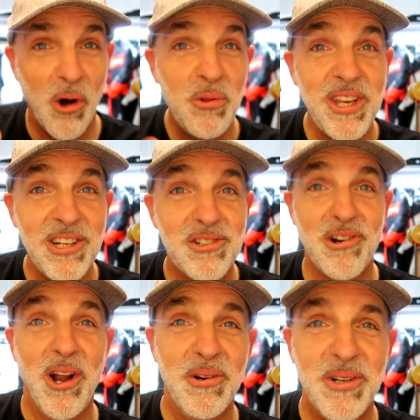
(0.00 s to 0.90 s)
roll the
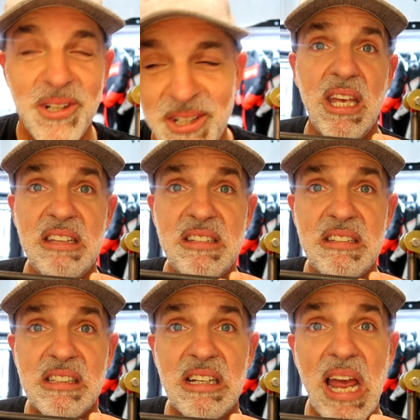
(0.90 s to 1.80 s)
intro. Is
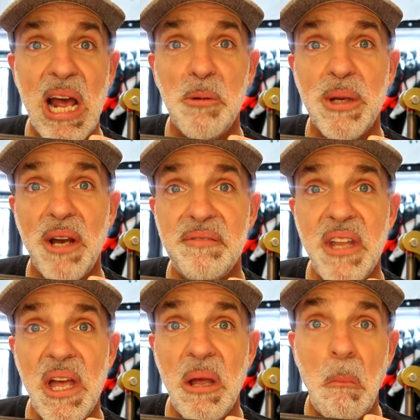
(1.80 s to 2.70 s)
this going to help,
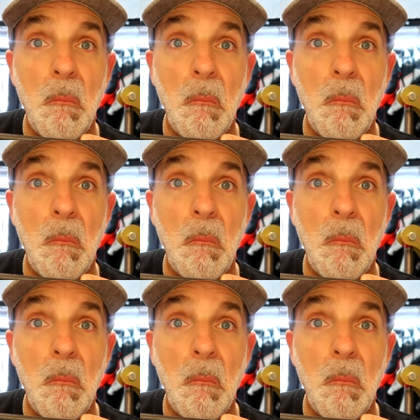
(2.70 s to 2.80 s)
Governor?